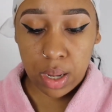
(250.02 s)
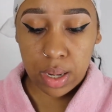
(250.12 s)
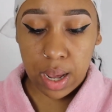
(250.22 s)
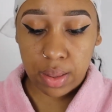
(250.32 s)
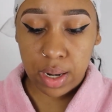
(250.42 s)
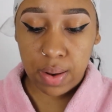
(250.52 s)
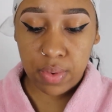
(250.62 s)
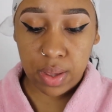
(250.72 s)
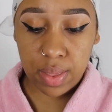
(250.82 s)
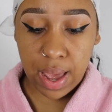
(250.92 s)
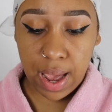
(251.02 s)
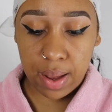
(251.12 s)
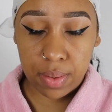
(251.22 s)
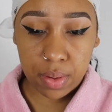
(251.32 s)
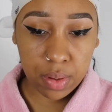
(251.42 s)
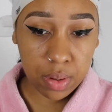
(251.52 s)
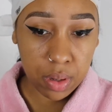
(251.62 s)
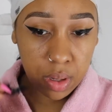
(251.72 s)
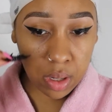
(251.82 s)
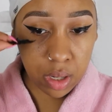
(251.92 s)
now that I've done that,
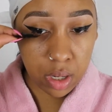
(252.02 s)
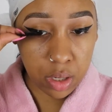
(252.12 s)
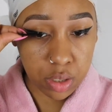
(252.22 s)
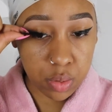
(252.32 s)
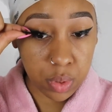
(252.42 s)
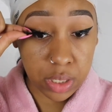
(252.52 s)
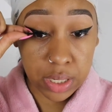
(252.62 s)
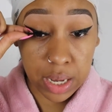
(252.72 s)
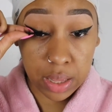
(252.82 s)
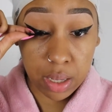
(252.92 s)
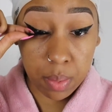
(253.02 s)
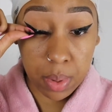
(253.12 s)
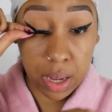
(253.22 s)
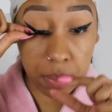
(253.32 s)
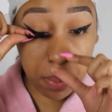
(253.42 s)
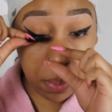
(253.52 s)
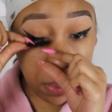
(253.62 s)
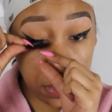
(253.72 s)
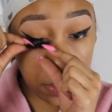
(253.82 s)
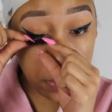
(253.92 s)
you just want to take them and
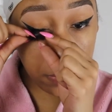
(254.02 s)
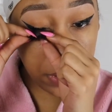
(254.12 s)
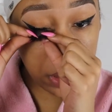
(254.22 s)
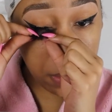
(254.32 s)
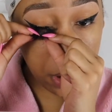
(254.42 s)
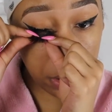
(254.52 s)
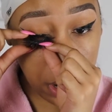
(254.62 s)
fit them on your